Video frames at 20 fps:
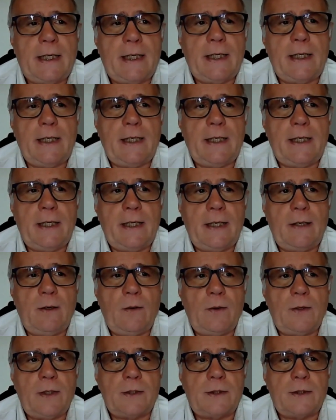
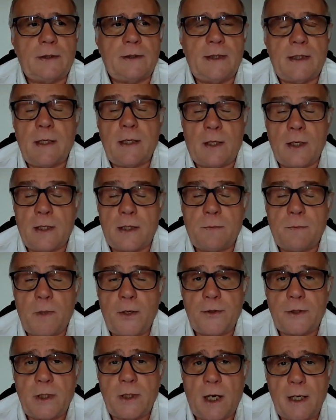
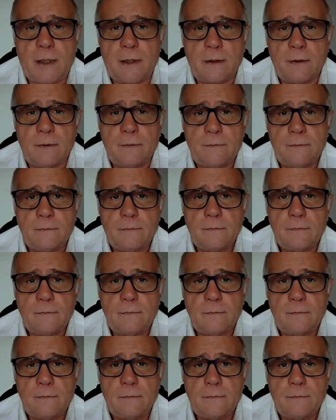his mother died.